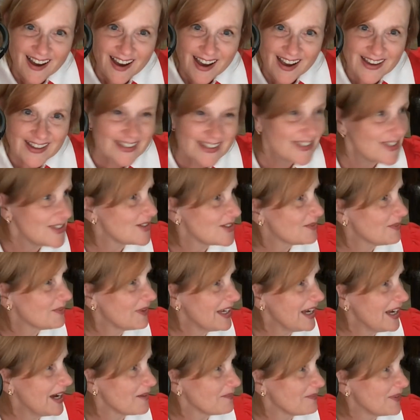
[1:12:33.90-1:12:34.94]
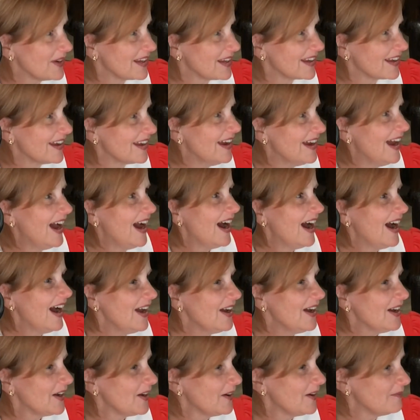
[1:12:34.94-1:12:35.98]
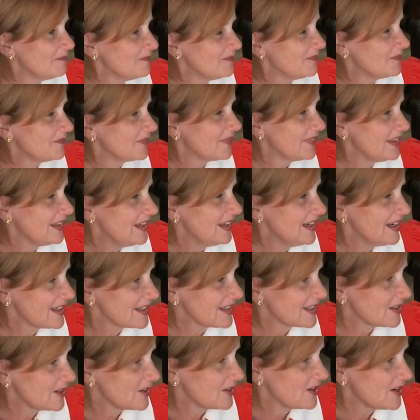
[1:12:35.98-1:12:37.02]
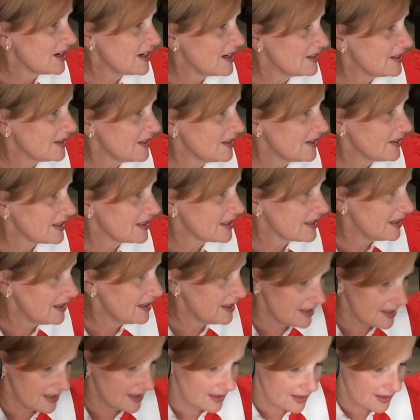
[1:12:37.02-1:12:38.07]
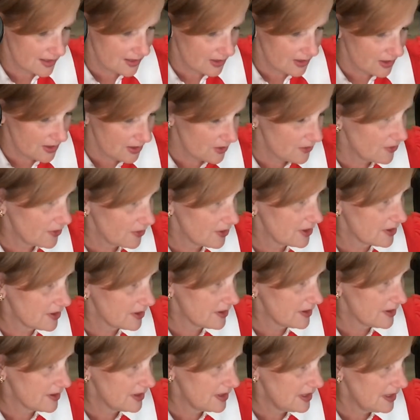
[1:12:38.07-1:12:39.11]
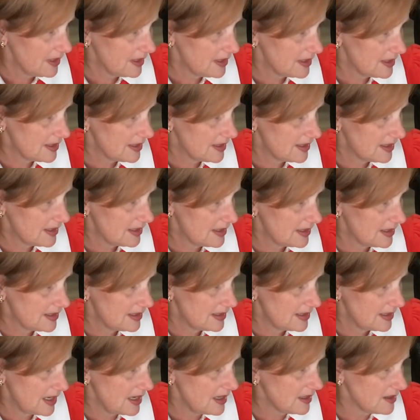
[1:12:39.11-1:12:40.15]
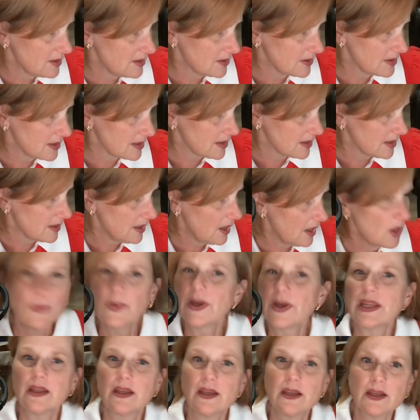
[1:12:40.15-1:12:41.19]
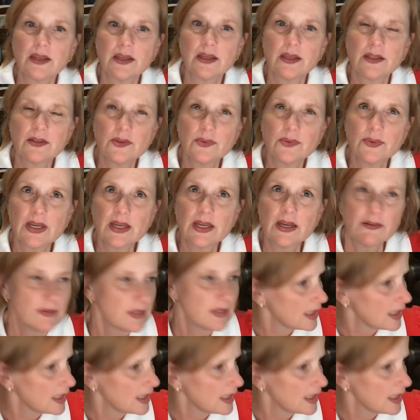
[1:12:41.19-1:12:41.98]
I could use my app. Yeah, so I'll do a search for a sandal. Oh, wait. Do I have?